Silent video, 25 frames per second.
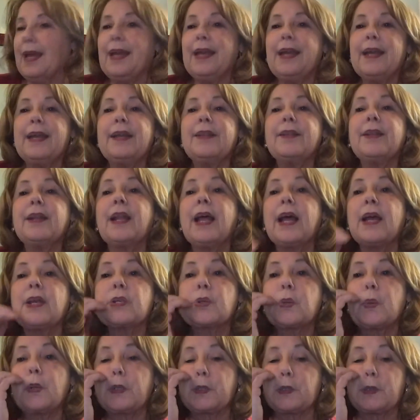And the
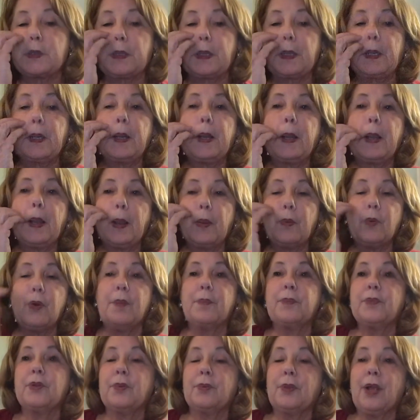last question.
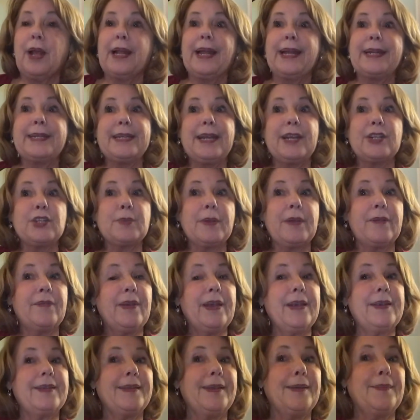I'm not allowed to touch my
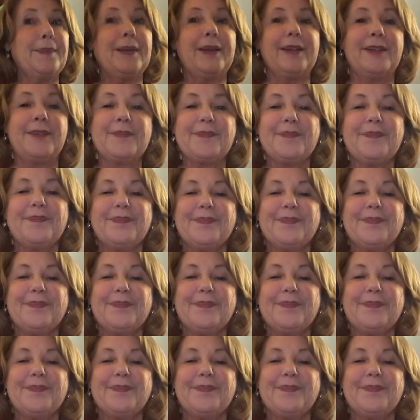face, am I?